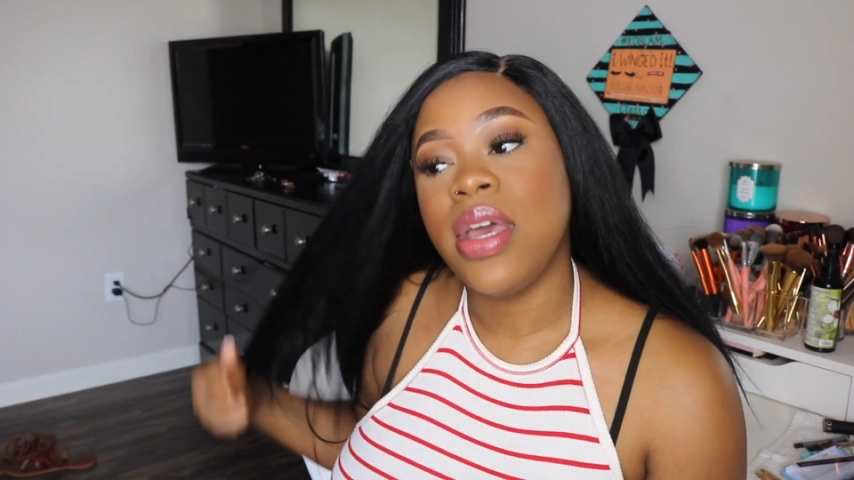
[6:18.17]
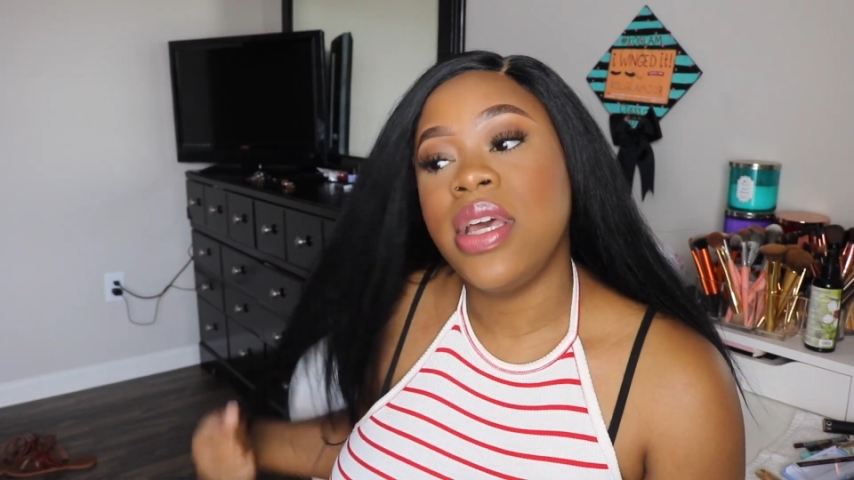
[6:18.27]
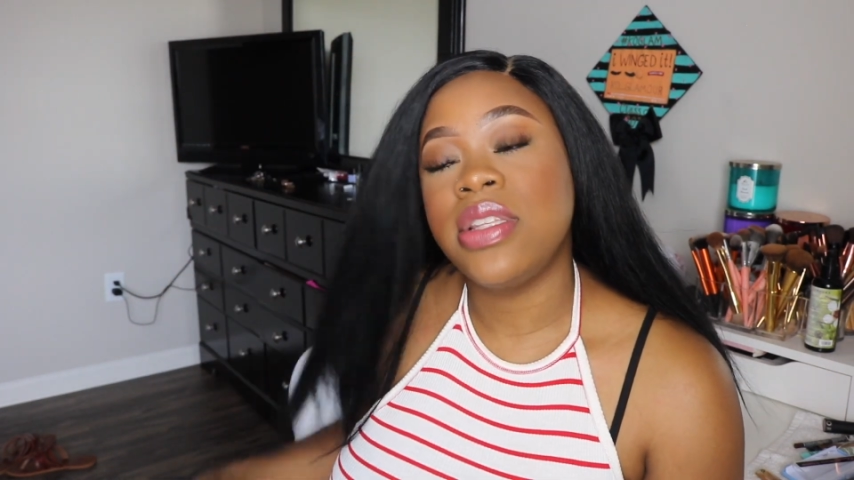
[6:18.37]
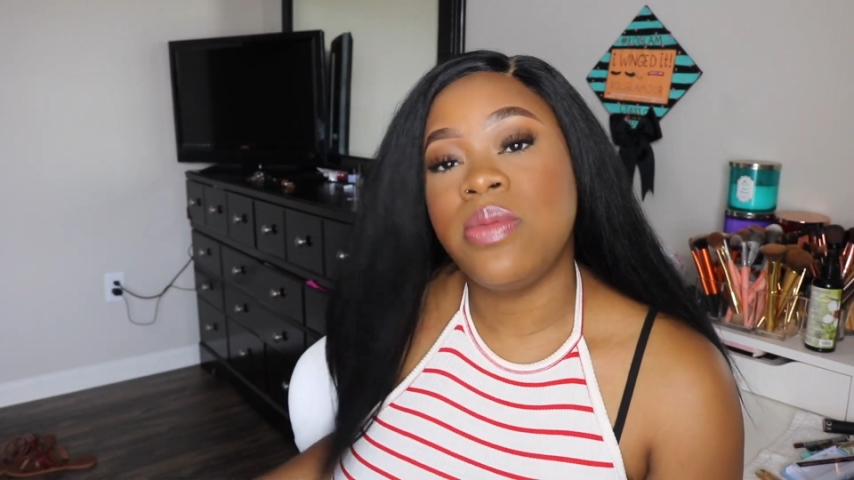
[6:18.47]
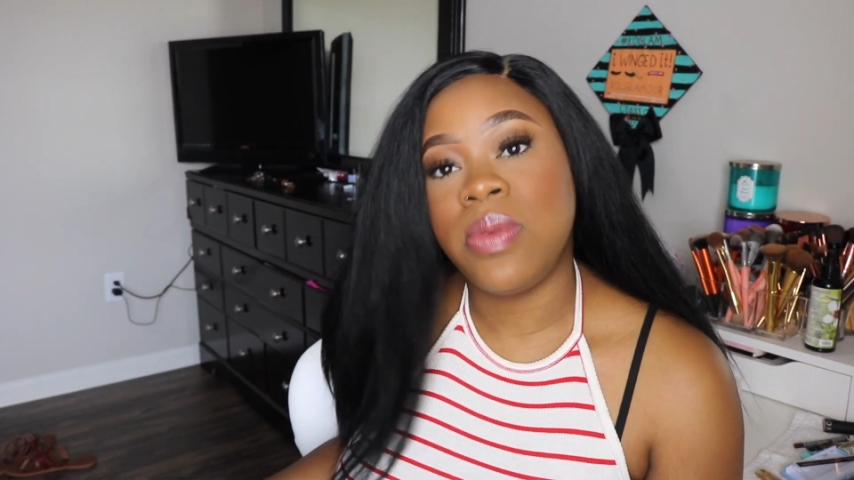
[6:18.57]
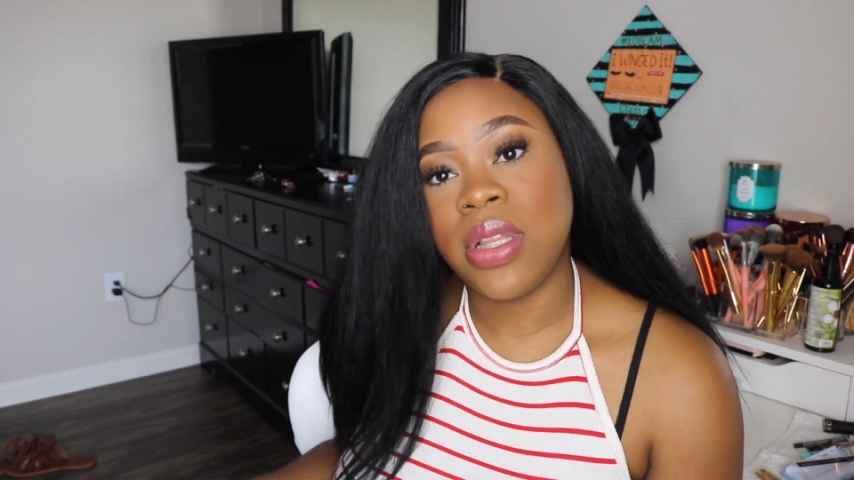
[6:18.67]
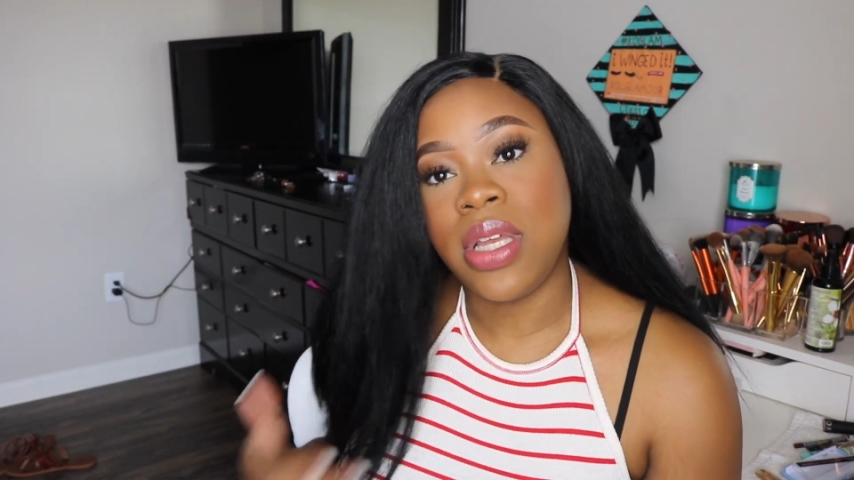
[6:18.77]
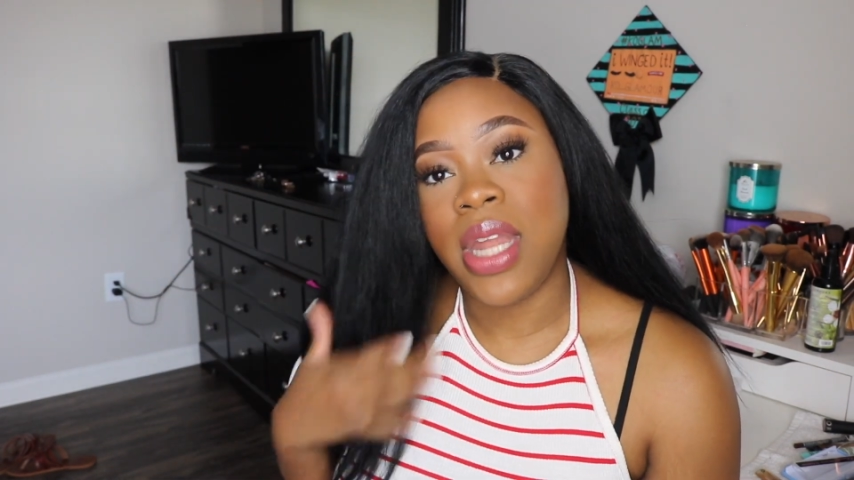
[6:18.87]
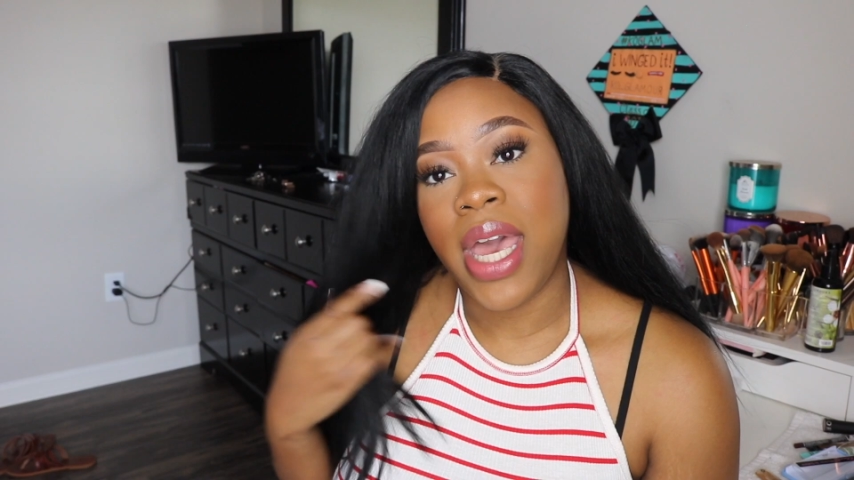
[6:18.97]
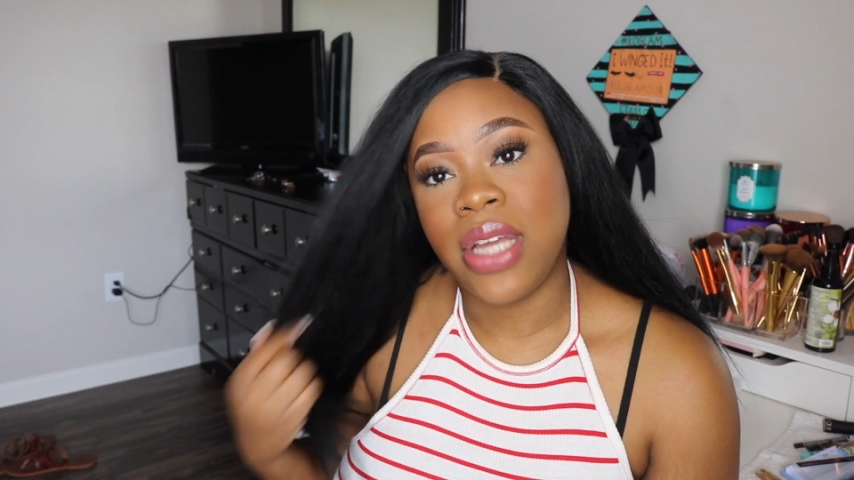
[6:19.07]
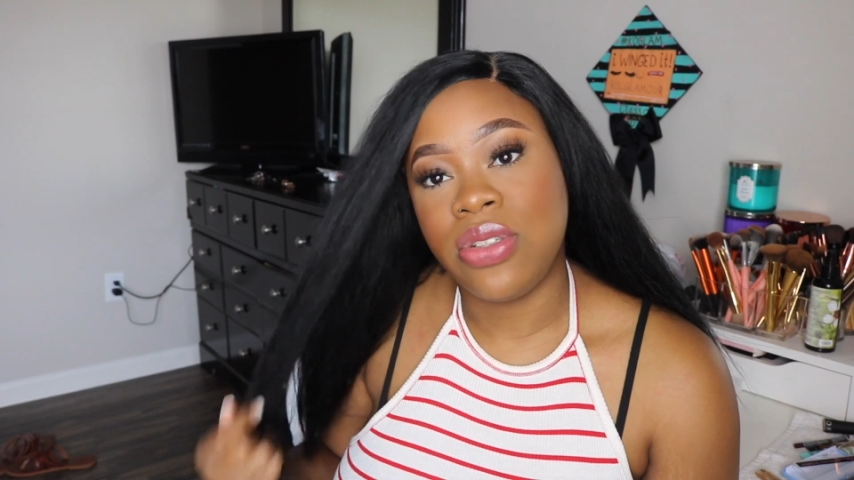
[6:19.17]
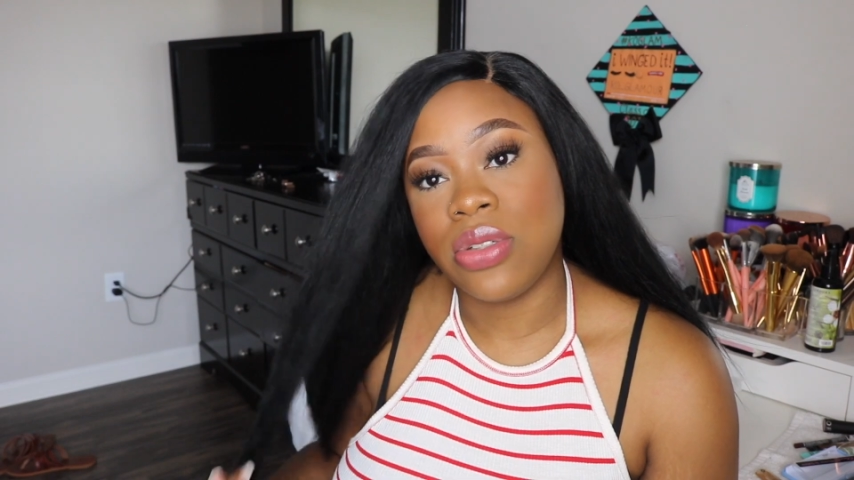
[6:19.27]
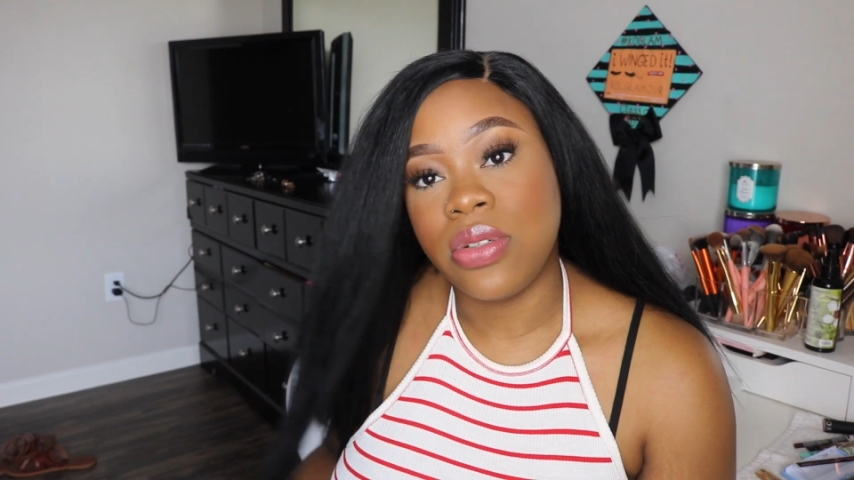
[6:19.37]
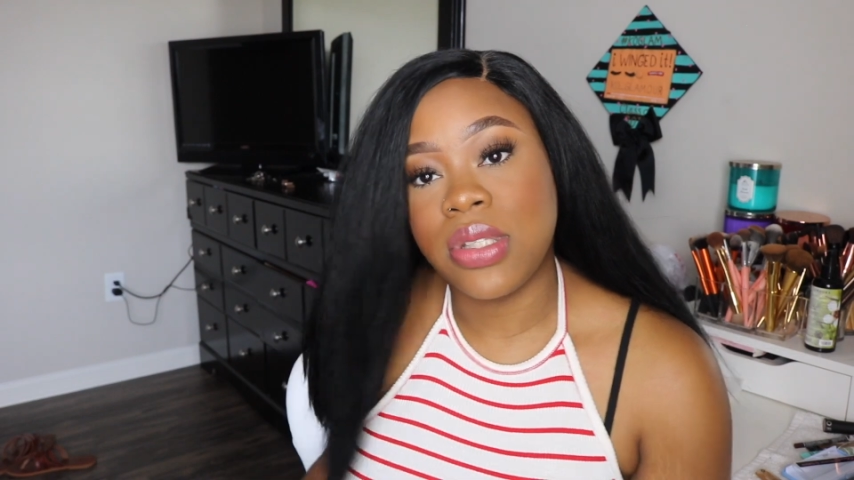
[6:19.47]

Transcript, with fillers: it's really natural.